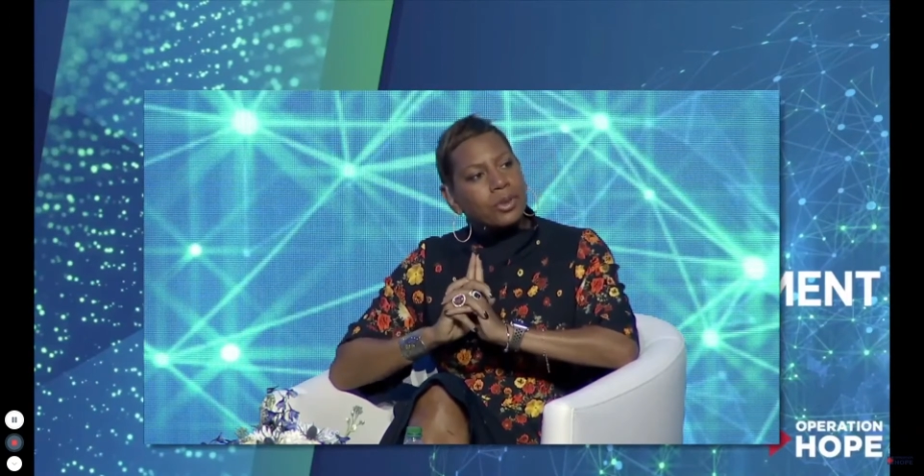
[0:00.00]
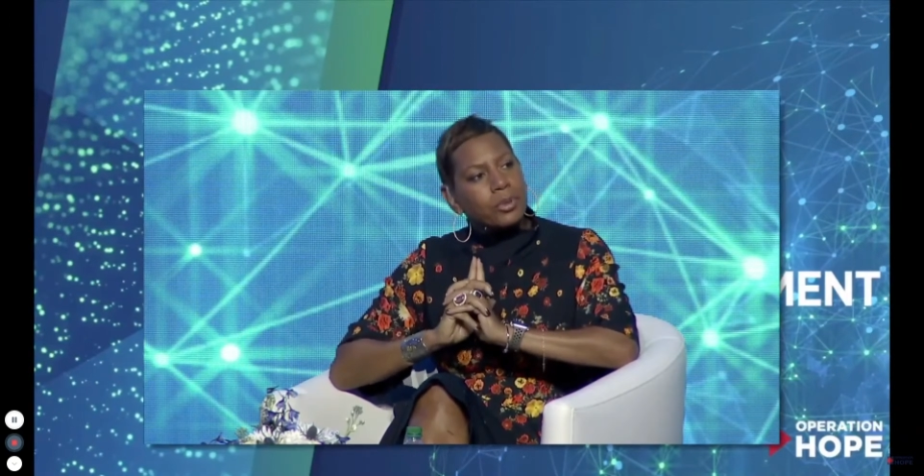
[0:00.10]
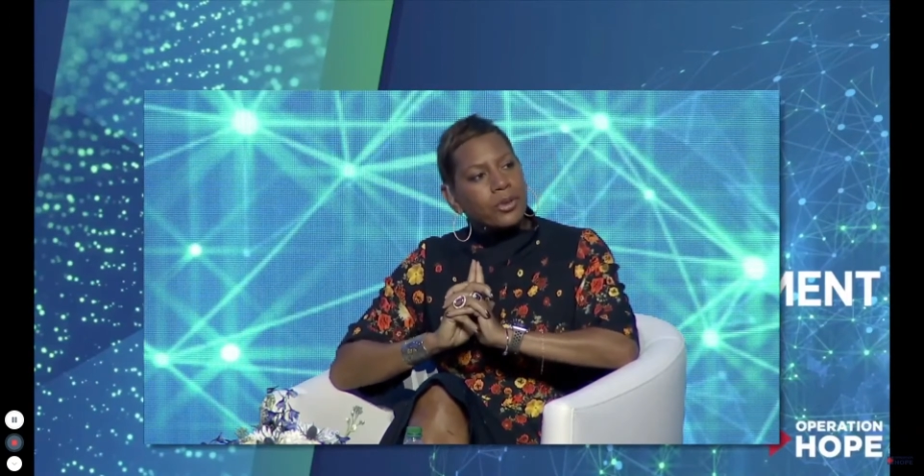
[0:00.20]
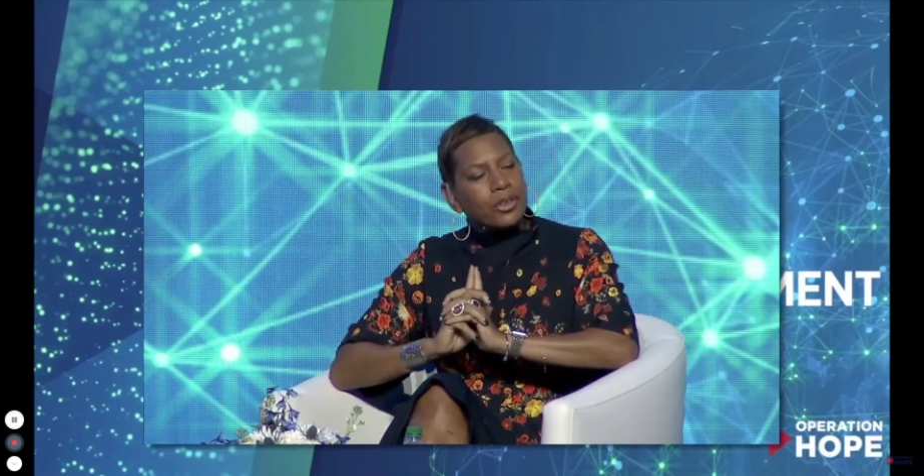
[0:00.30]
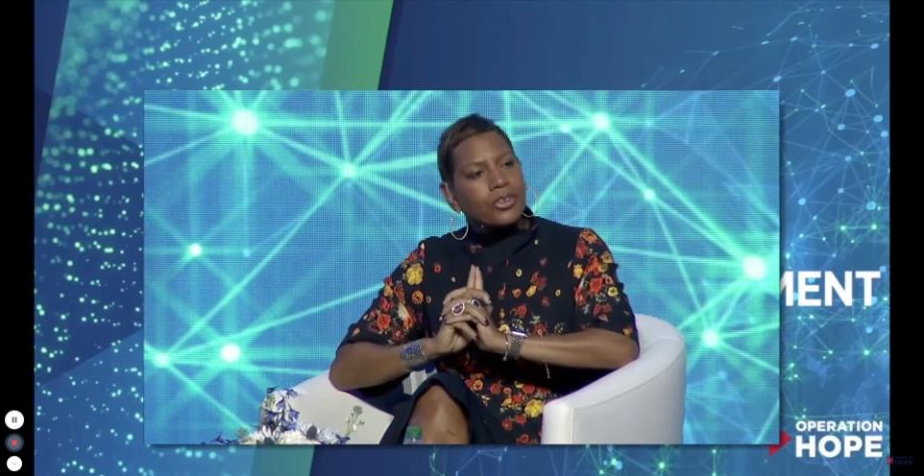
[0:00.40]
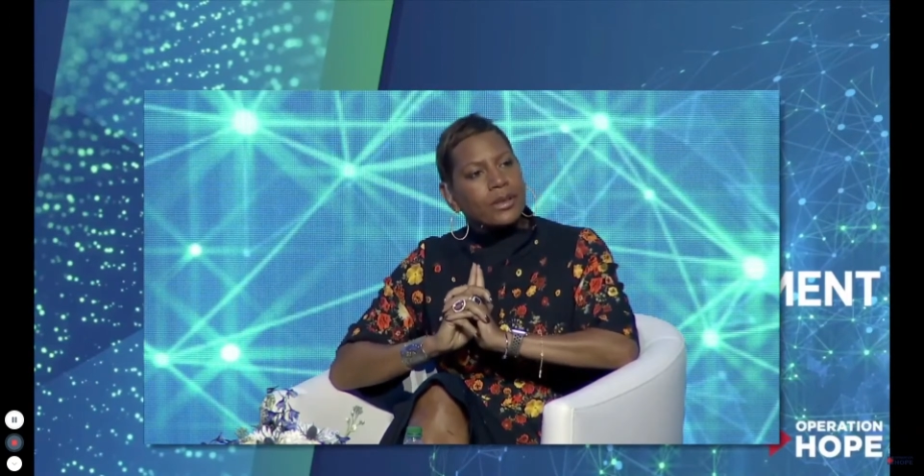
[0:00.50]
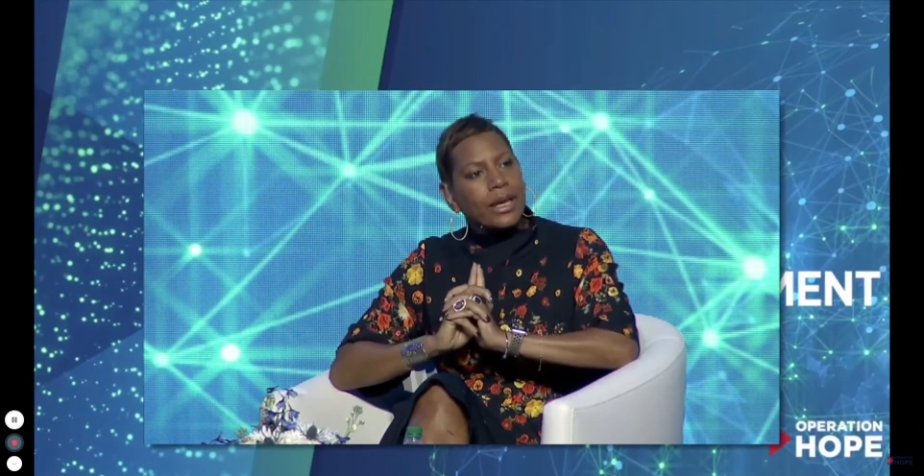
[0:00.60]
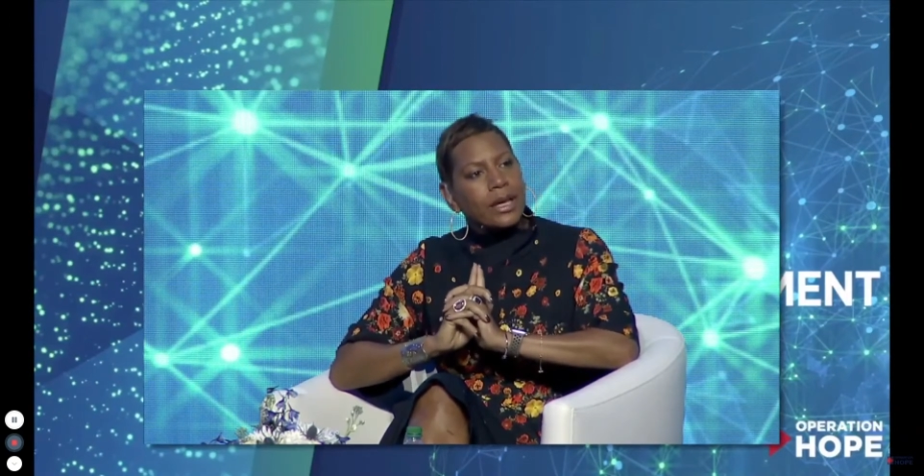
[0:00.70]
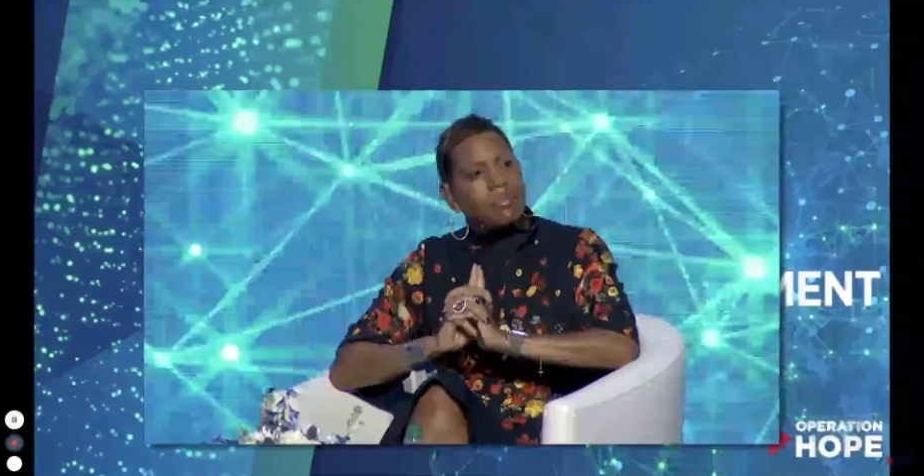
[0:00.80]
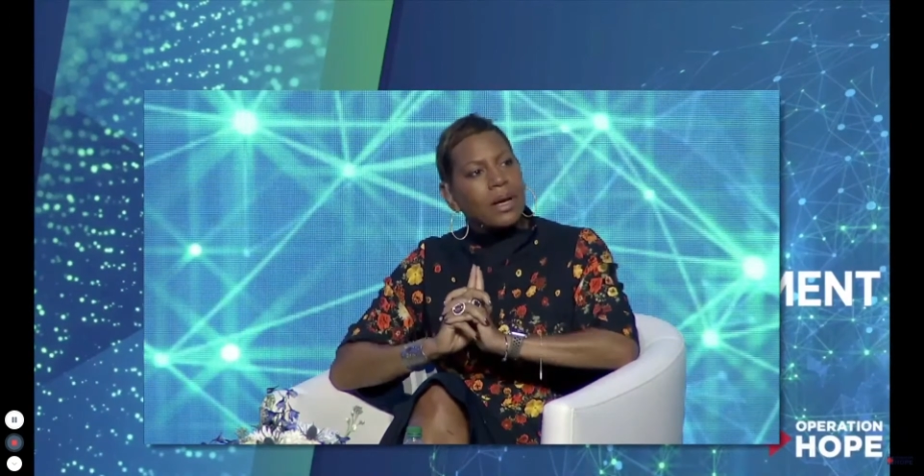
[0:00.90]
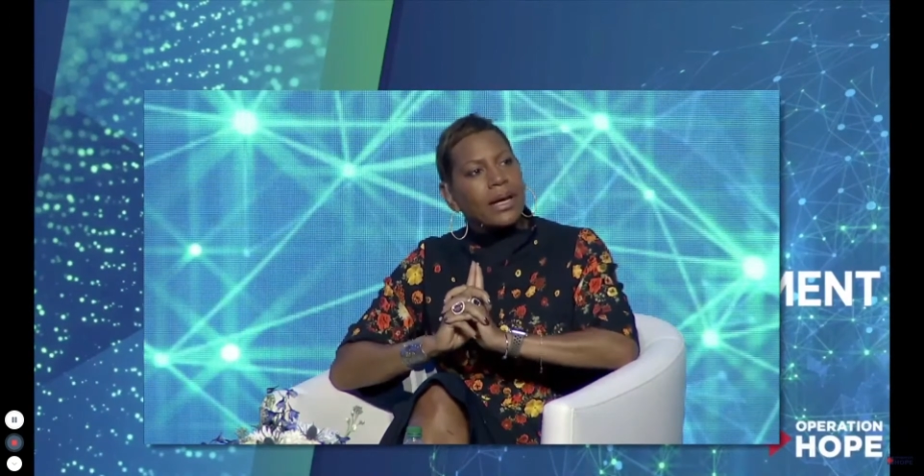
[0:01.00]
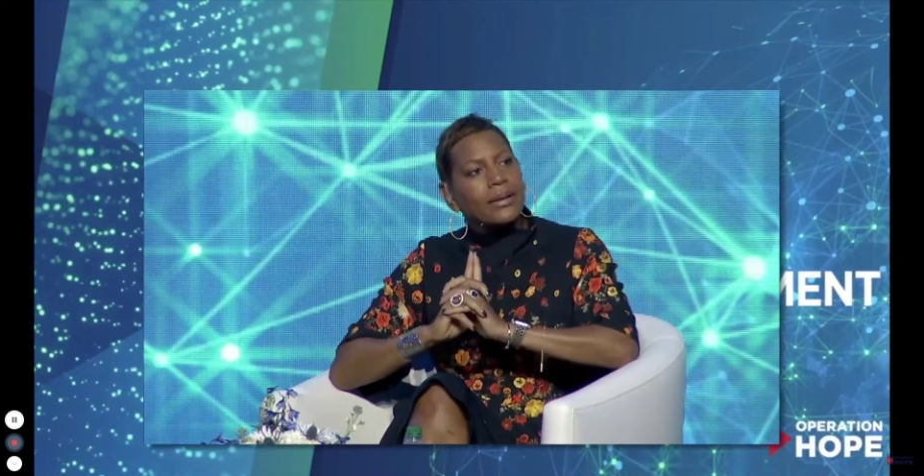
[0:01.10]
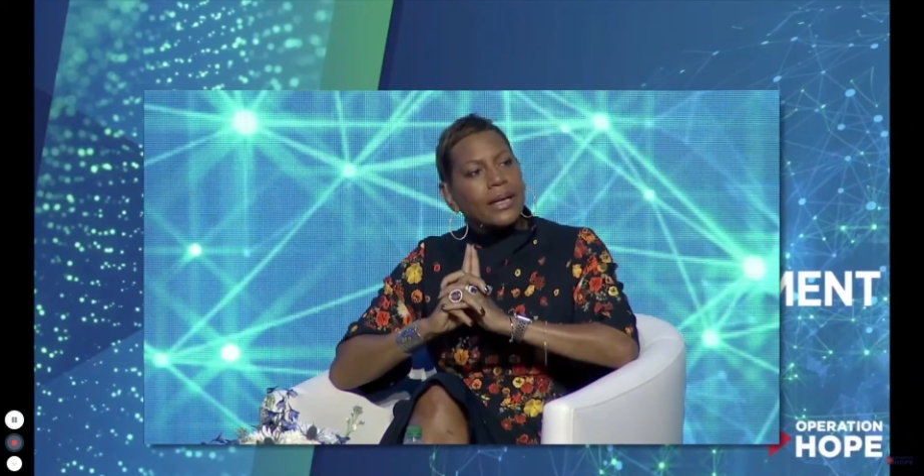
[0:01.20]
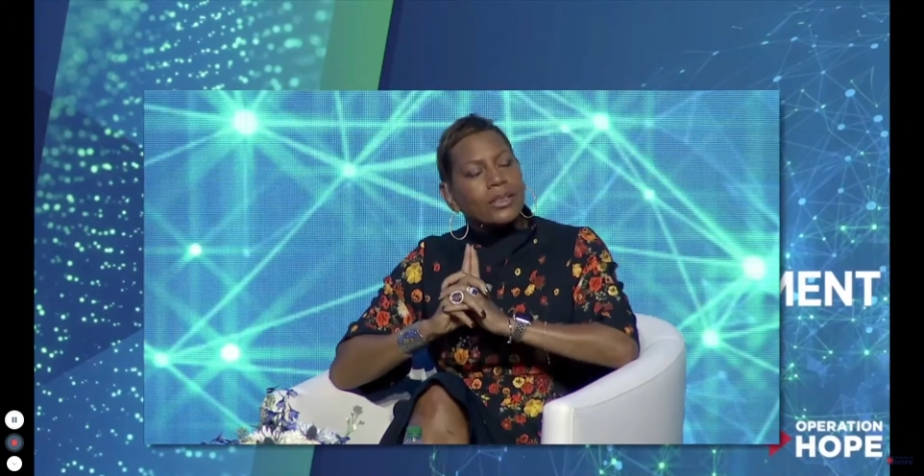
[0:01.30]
position like mine,